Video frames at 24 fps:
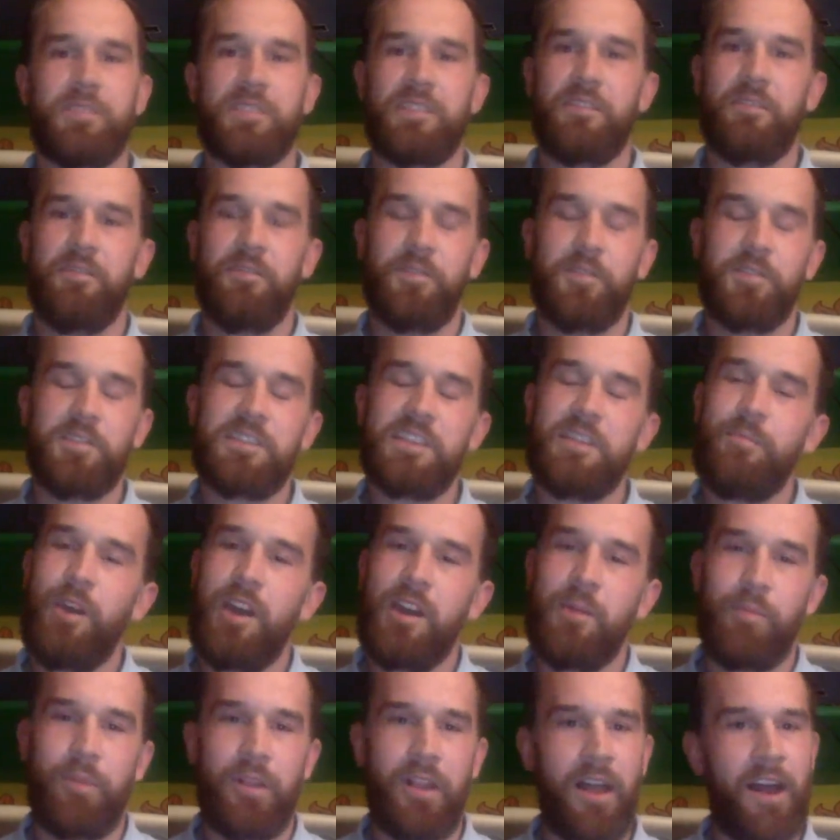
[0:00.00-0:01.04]
The first time I
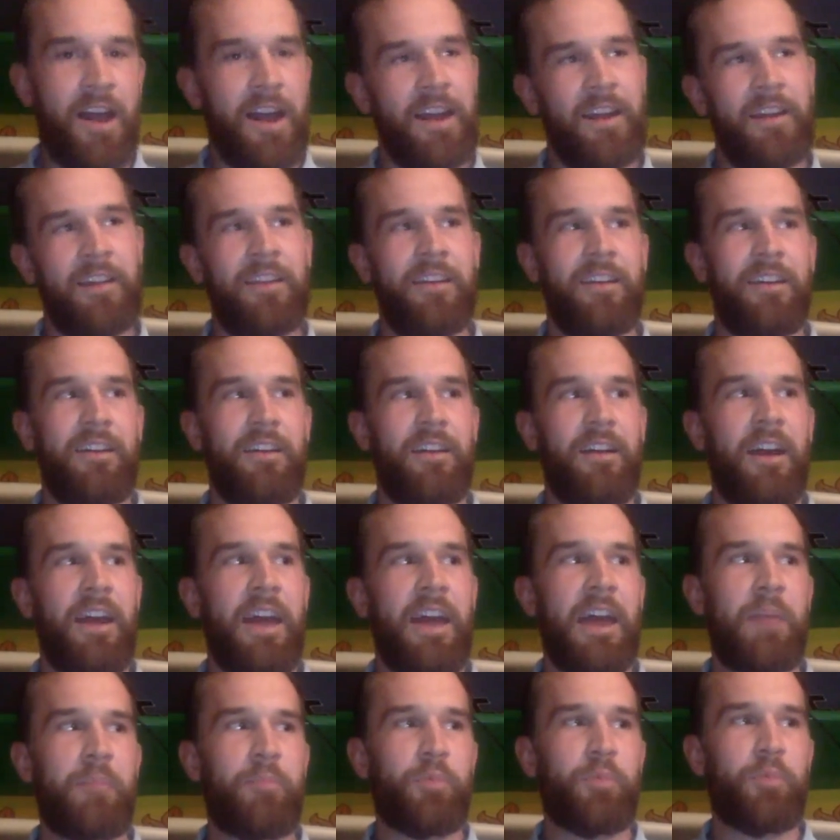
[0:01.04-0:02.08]
applied, I had
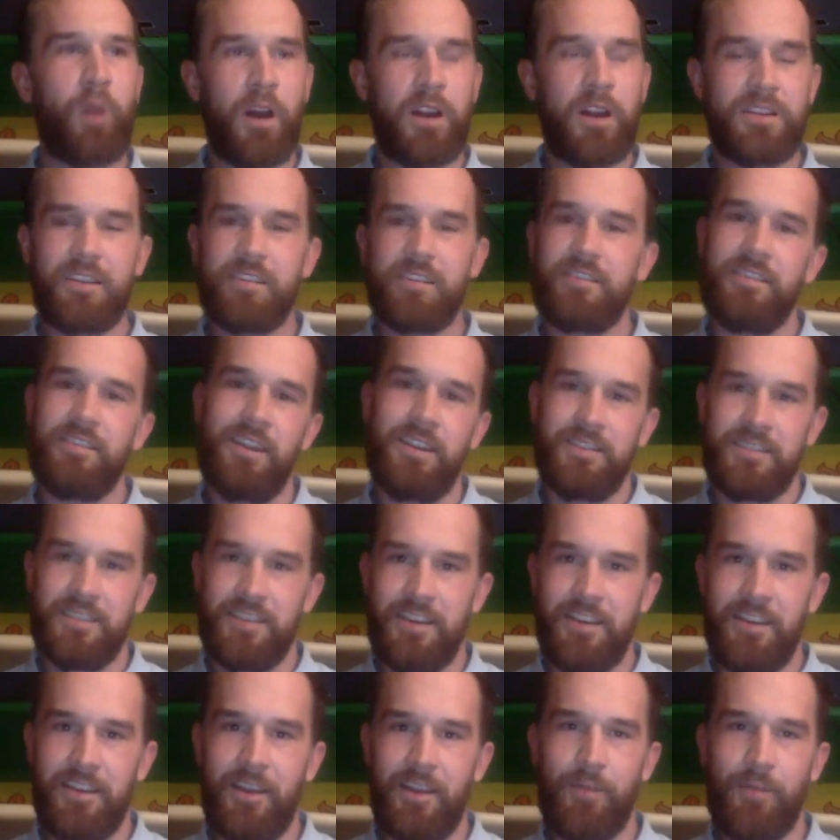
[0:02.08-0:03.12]
a project and idea
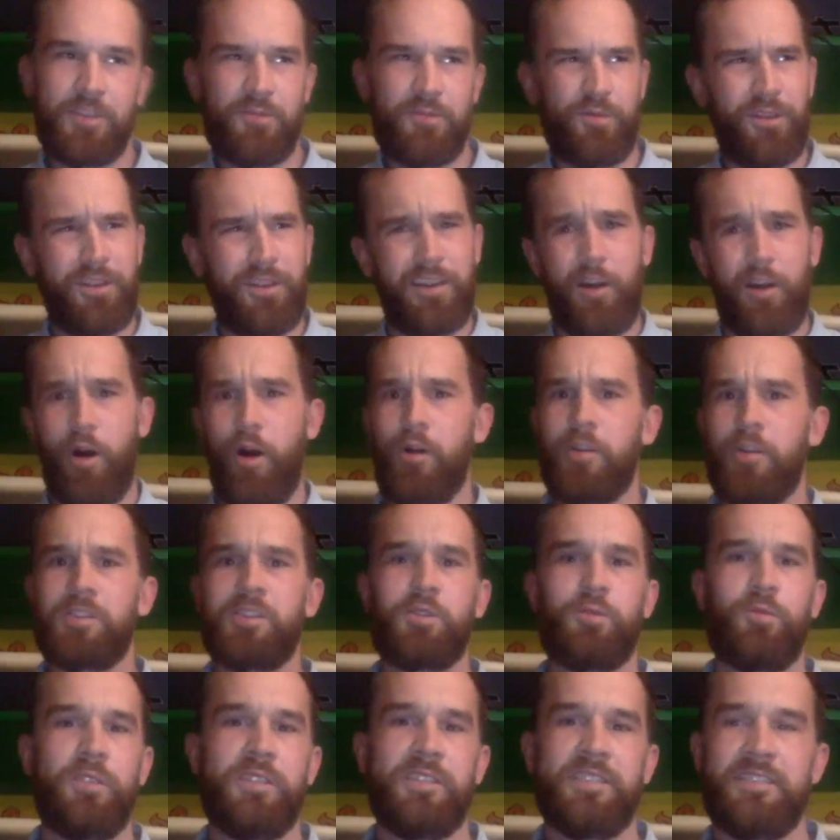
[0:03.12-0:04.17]
that was really
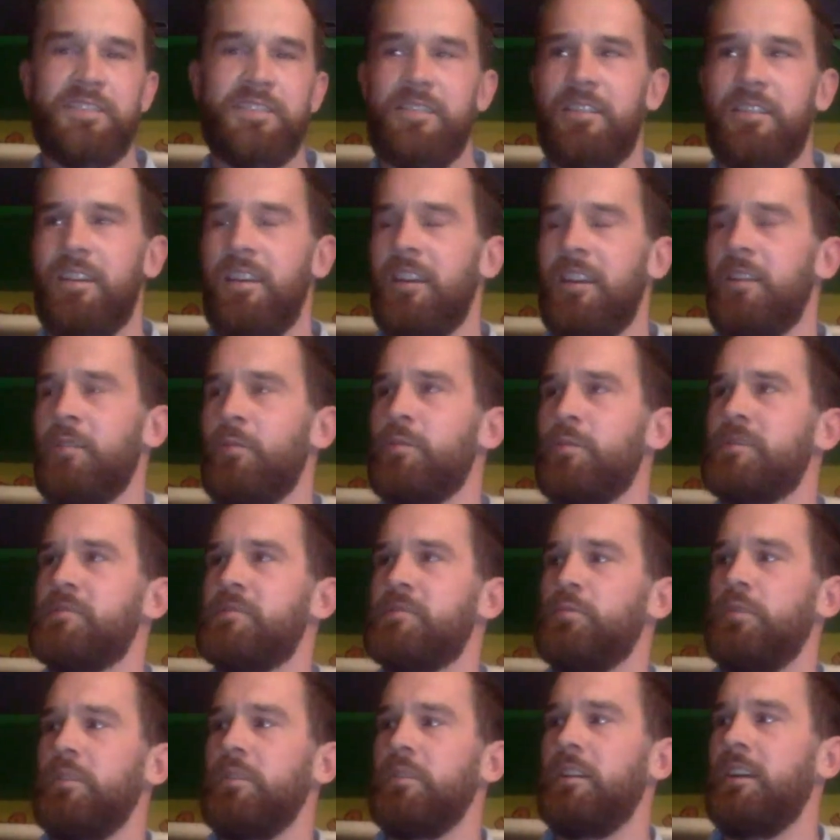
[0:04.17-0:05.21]
altruistic, and it was
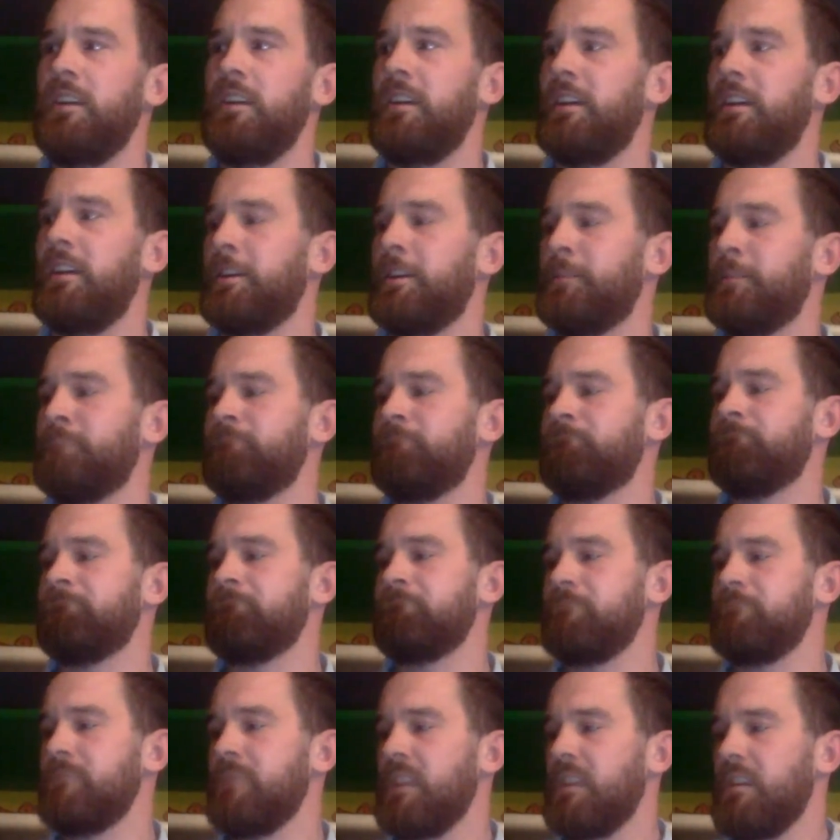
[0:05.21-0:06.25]
really
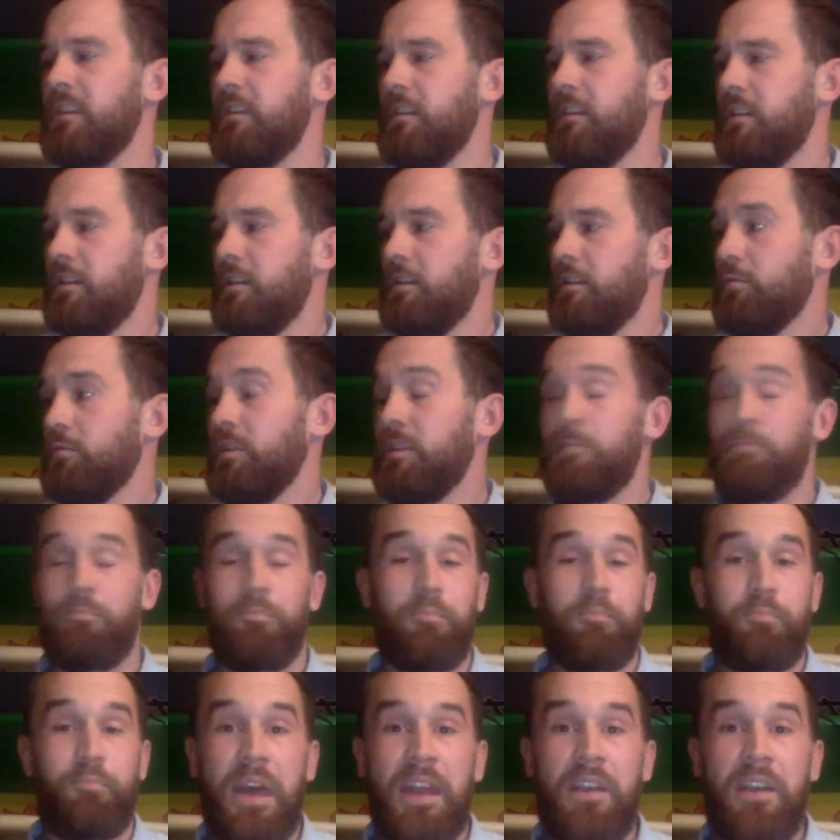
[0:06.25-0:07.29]
really
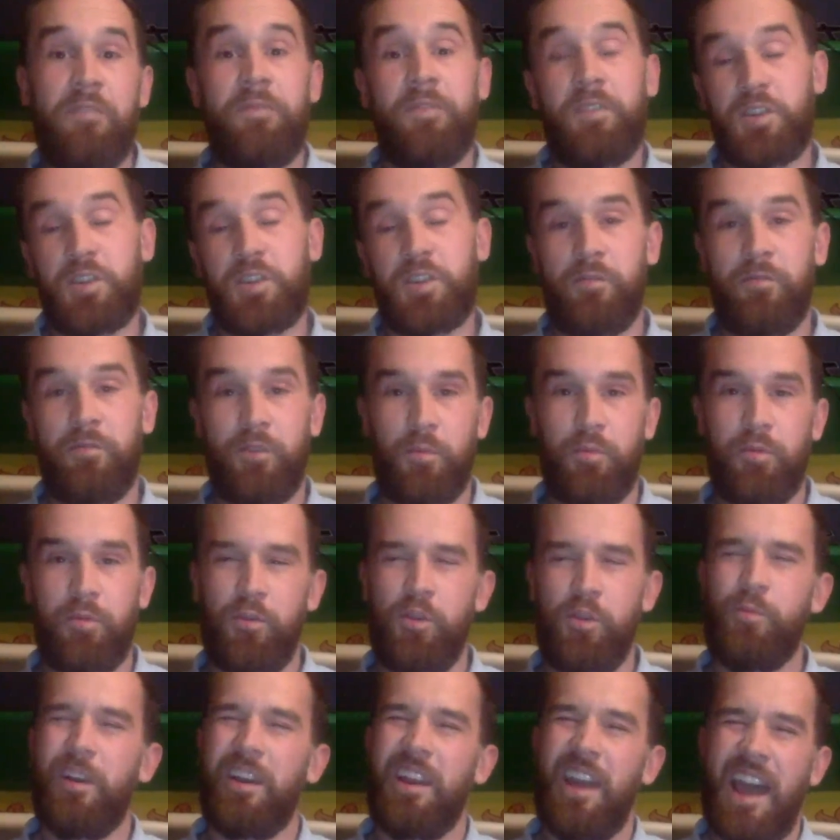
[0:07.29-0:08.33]
beneficial for Peru,
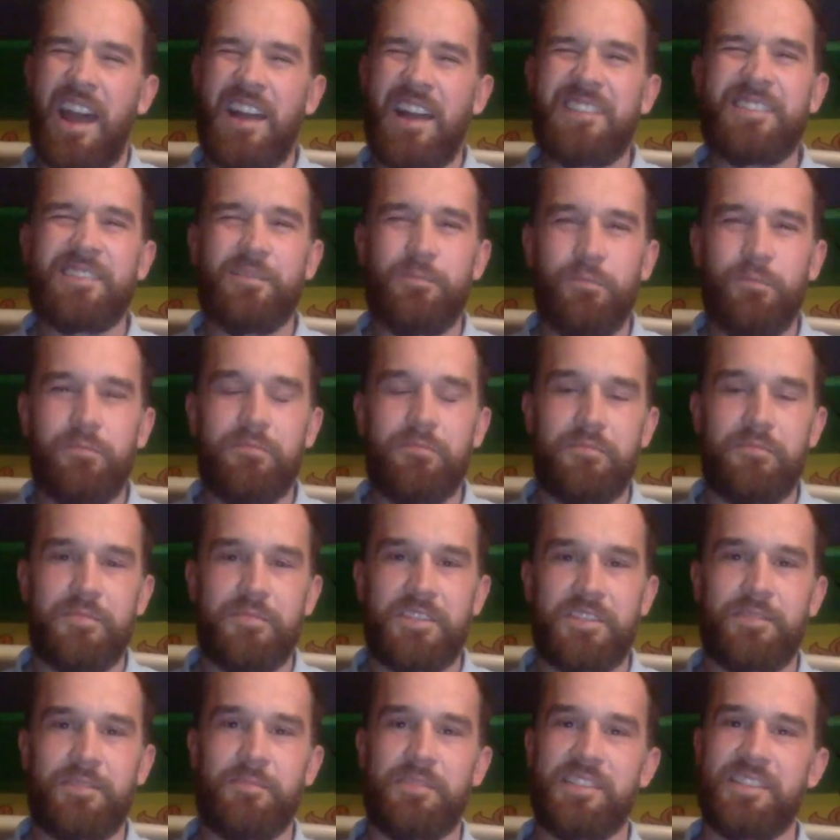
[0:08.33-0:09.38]
but it had some
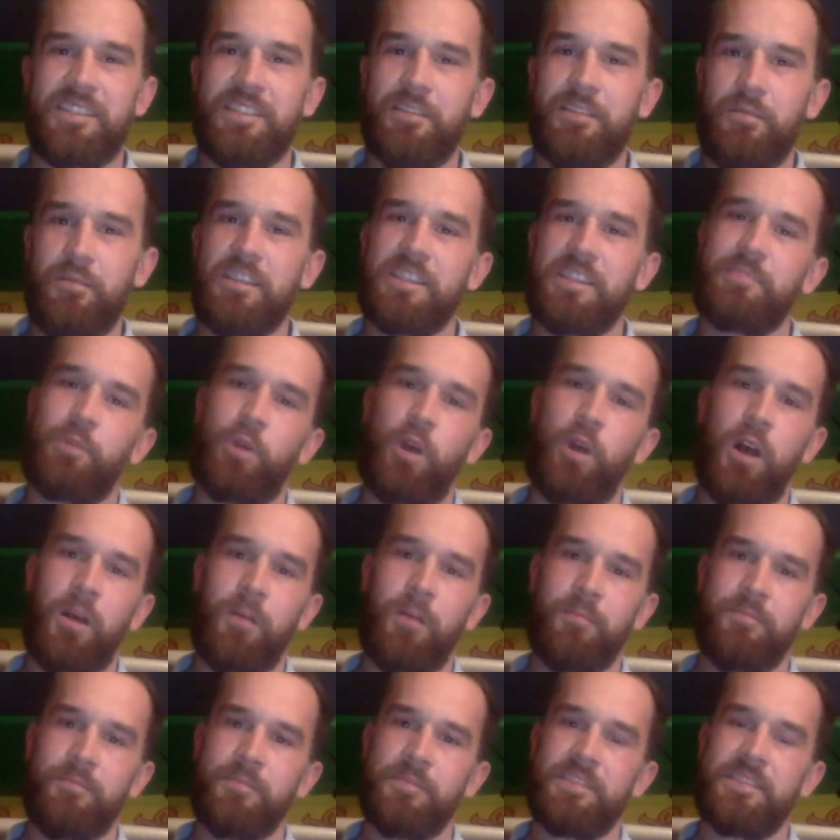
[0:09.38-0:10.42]
serious
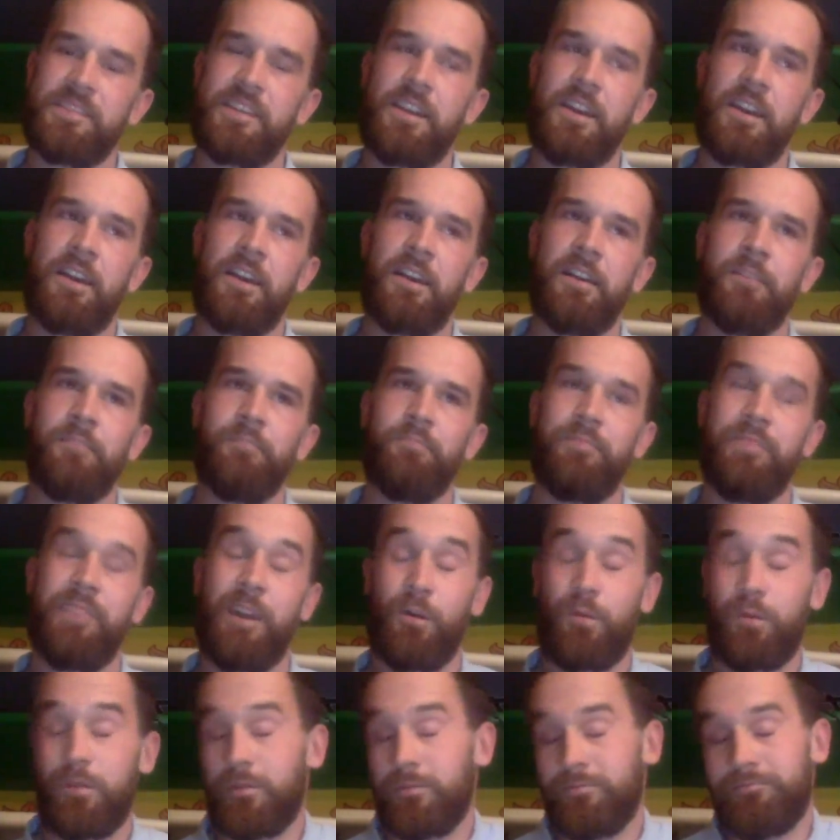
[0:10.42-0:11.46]
problems that
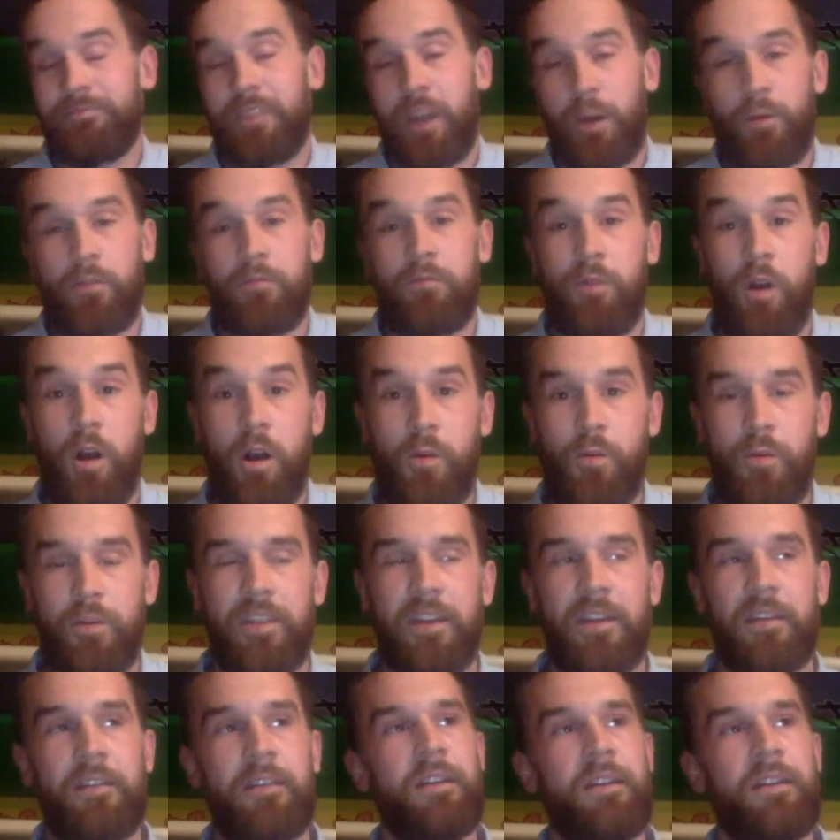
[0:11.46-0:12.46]
were wrong with it.